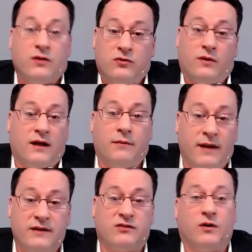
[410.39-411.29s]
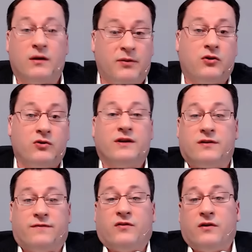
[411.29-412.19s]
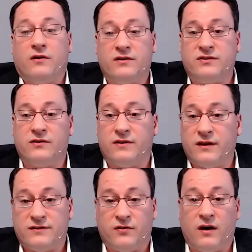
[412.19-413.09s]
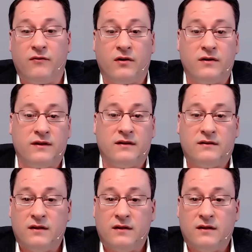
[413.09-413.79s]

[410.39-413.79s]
That's an understatement, setbacks, uh, like delays at